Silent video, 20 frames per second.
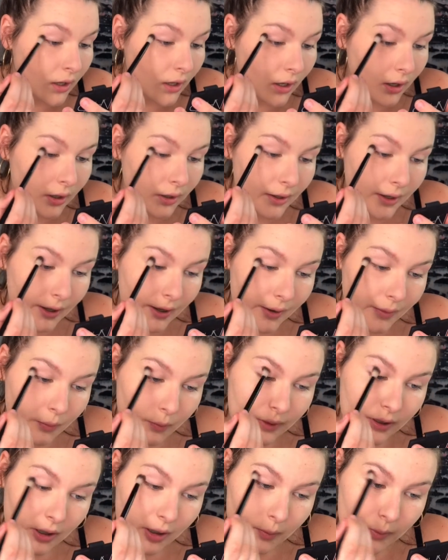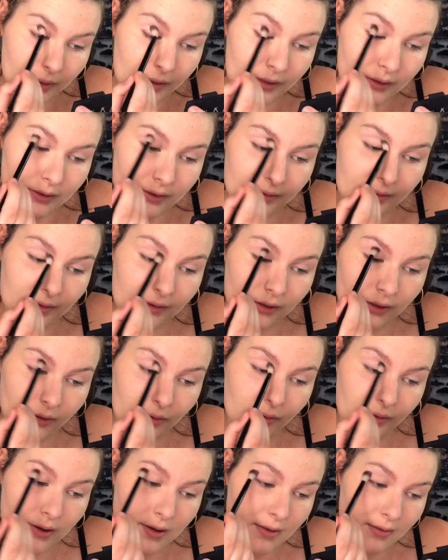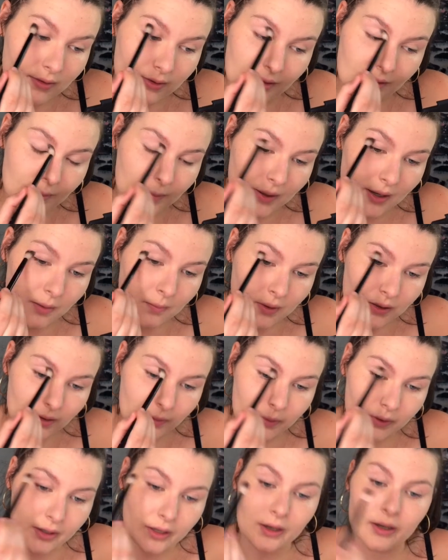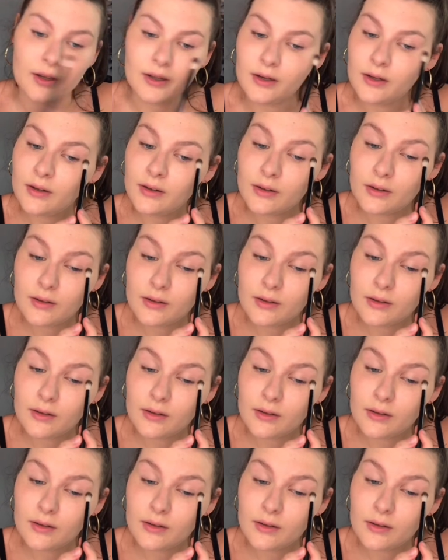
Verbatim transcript: Okay, we are putting this in the crease. This pigment's pretty good.